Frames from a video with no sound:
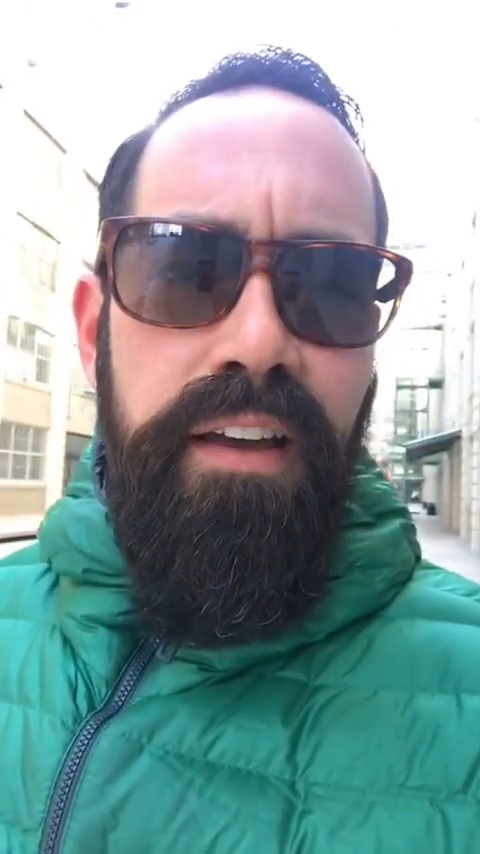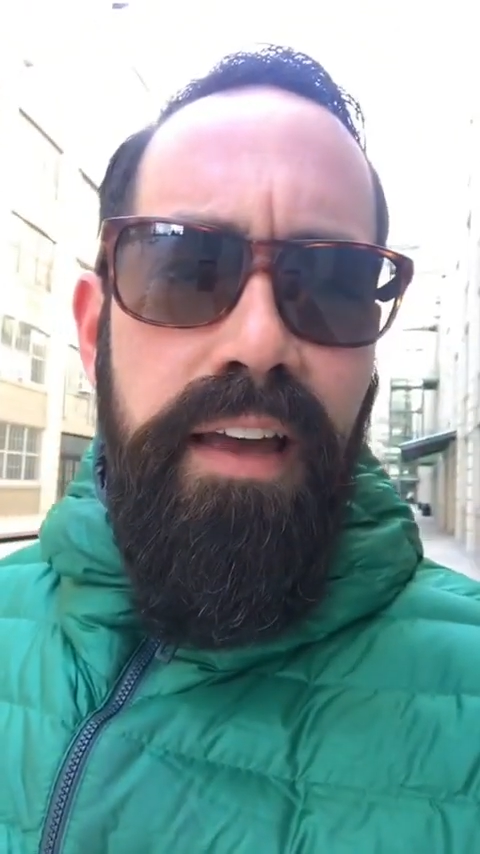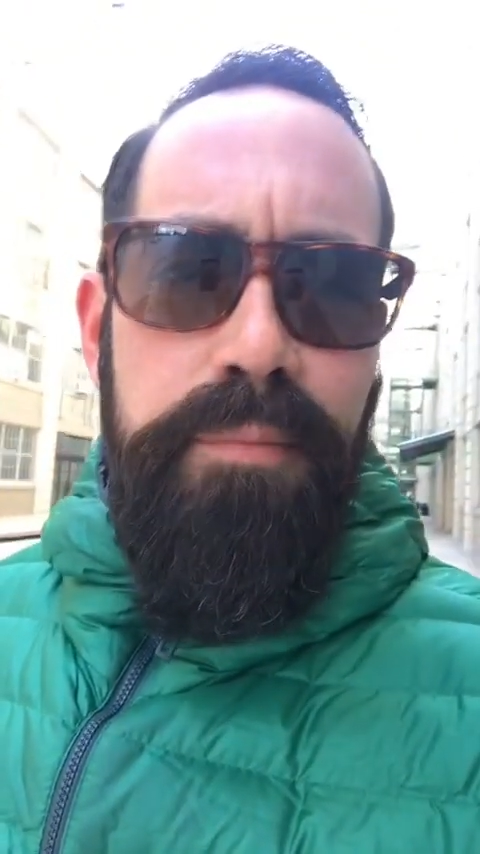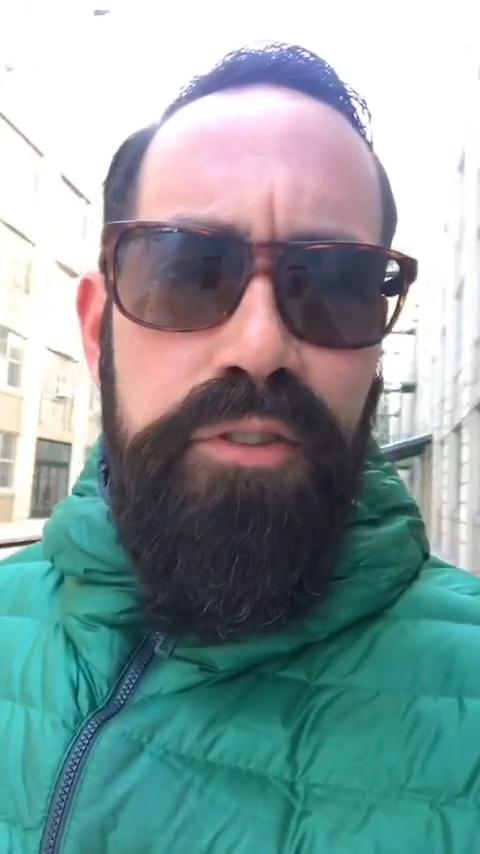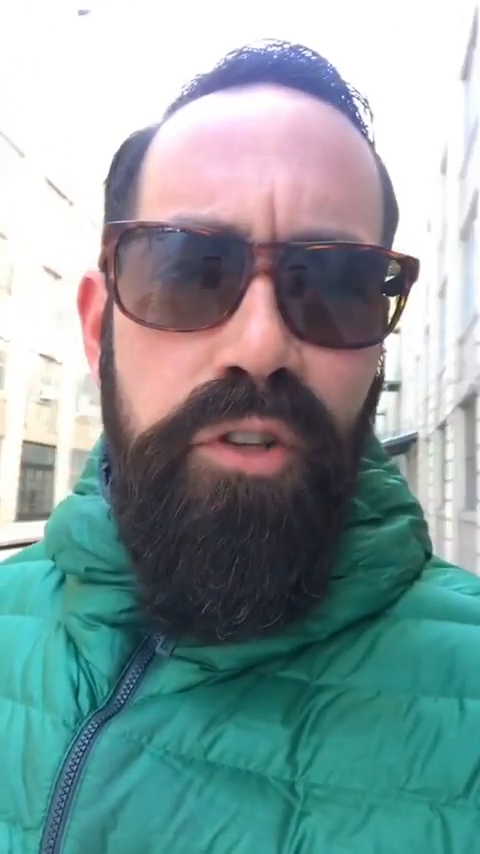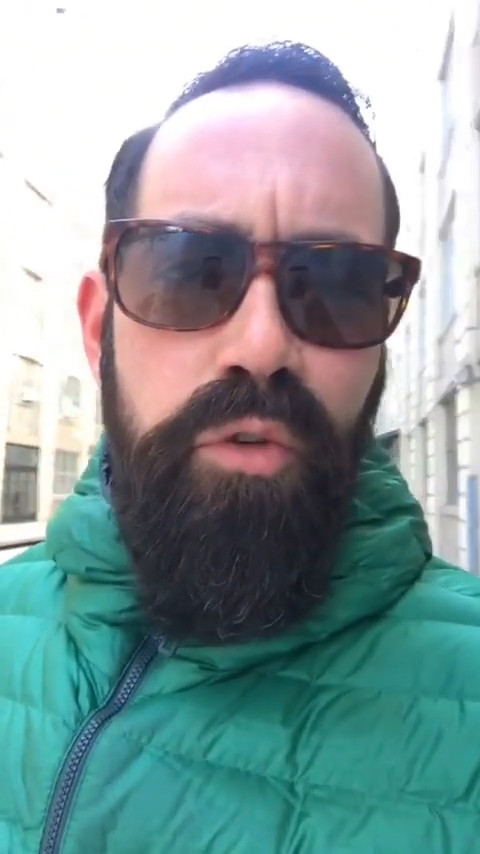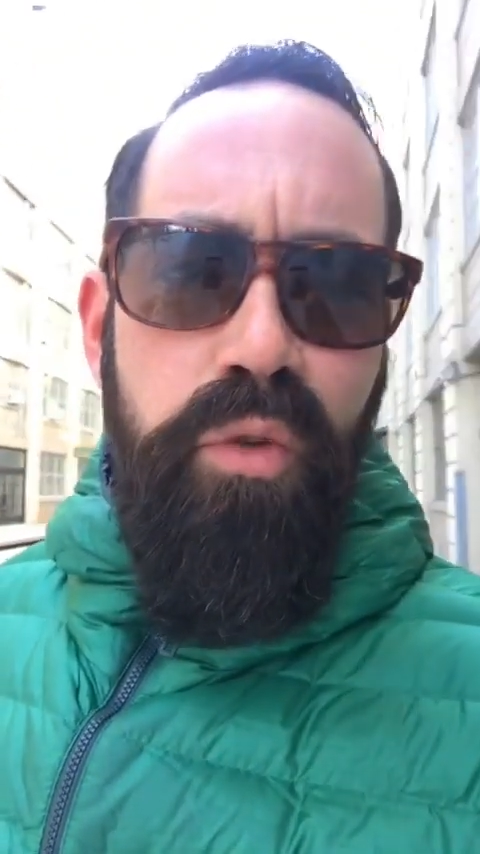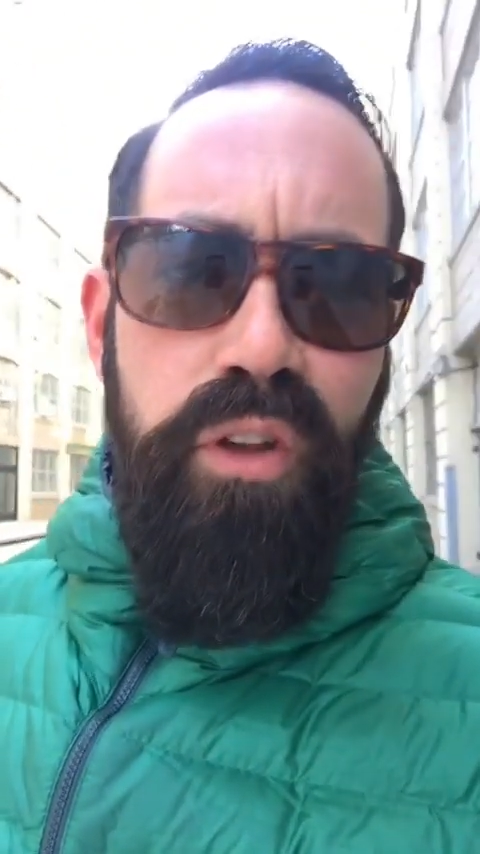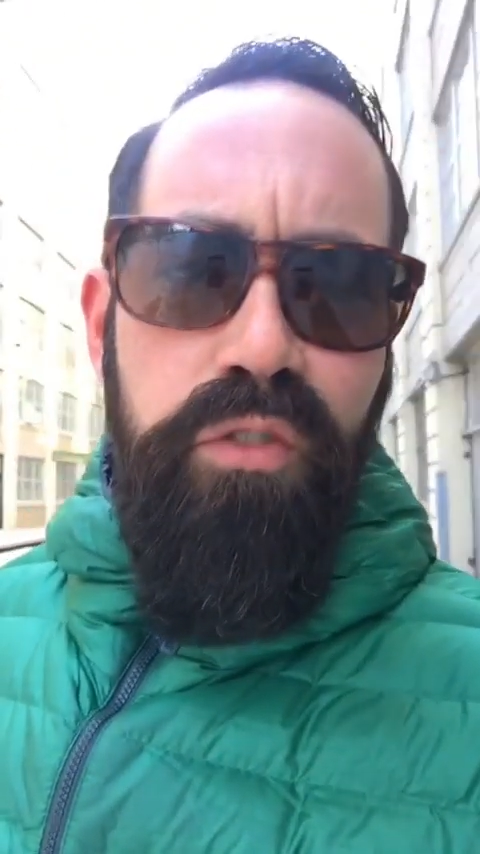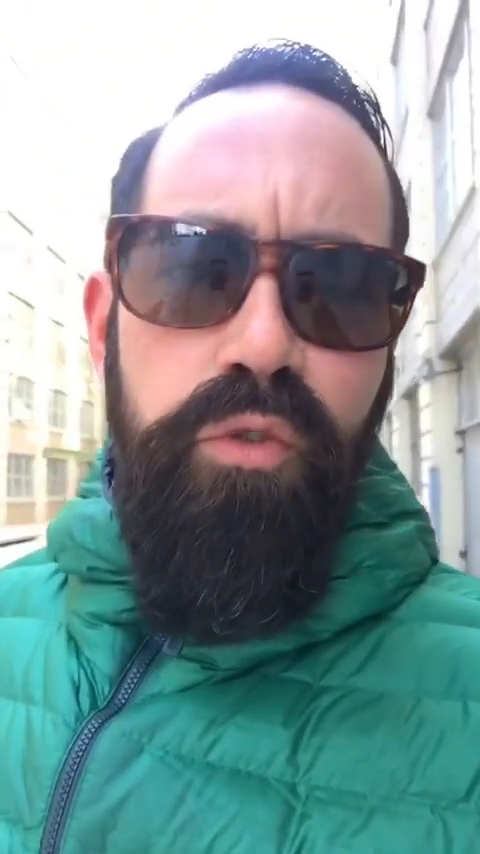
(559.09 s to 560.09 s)
episode of
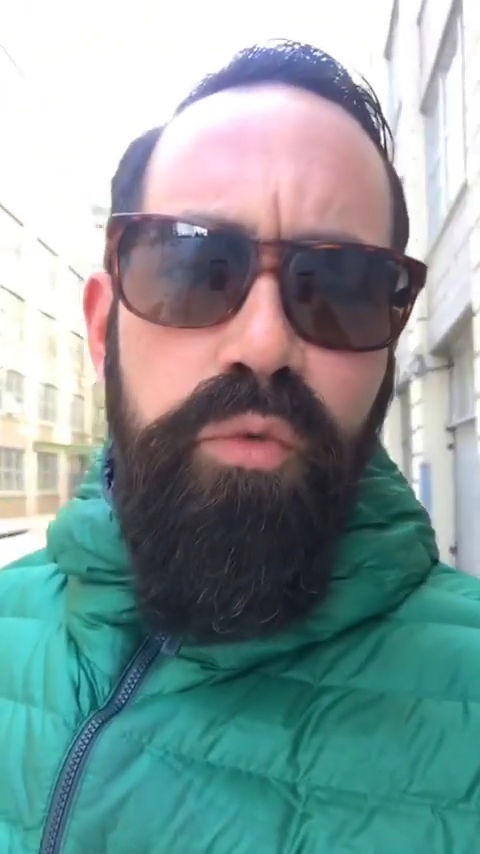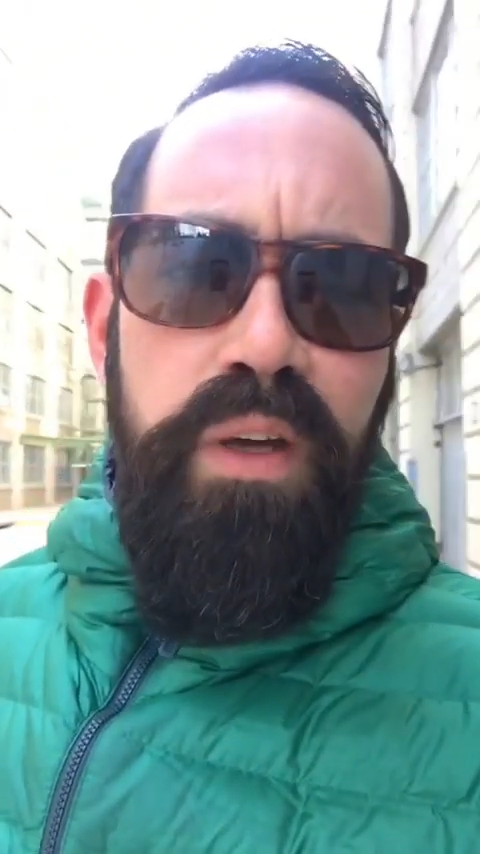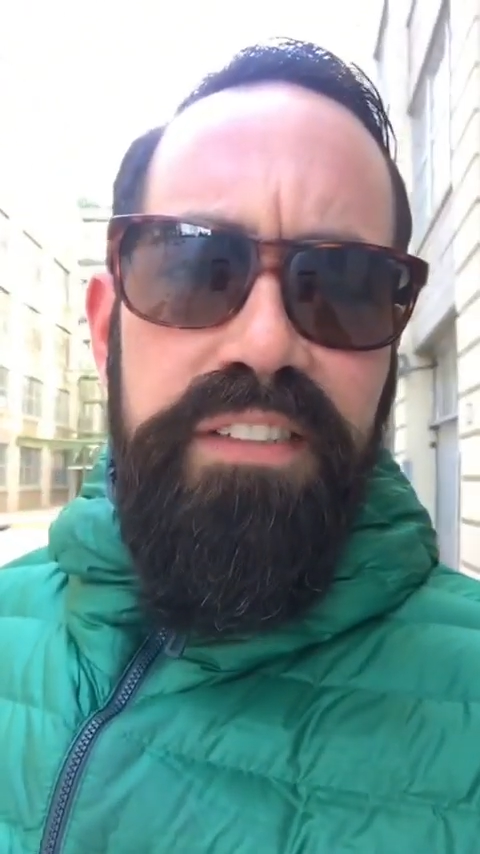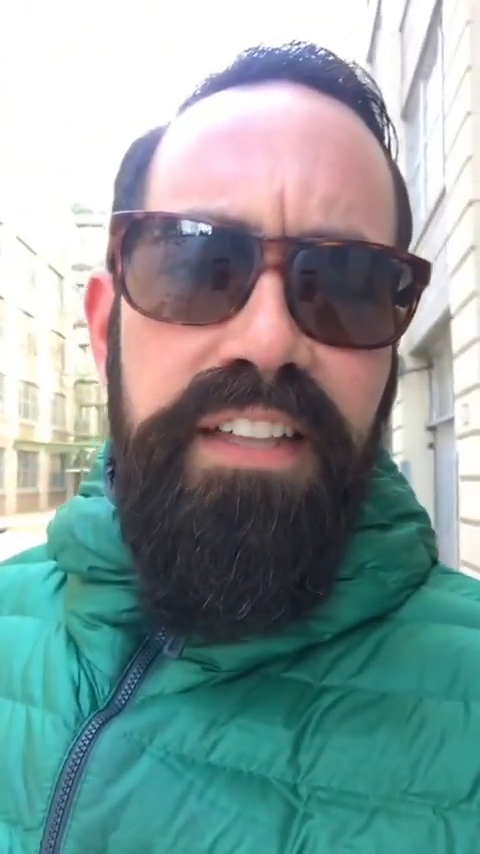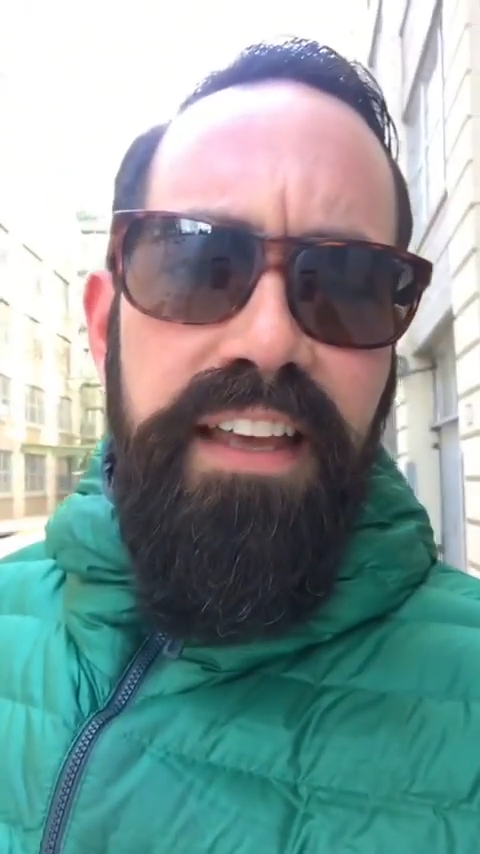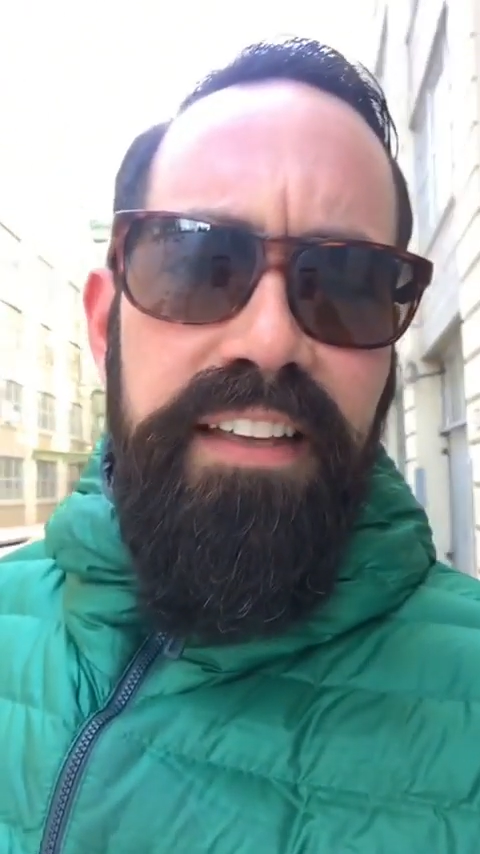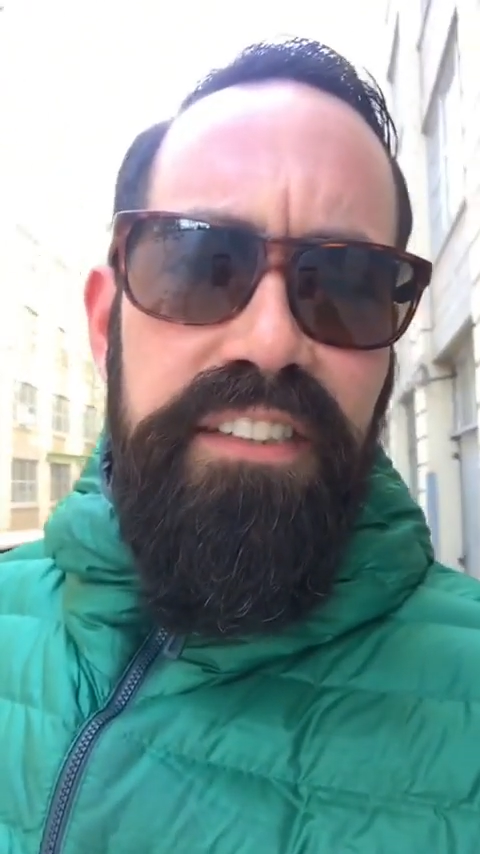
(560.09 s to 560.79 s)
Walkthrough Wednesday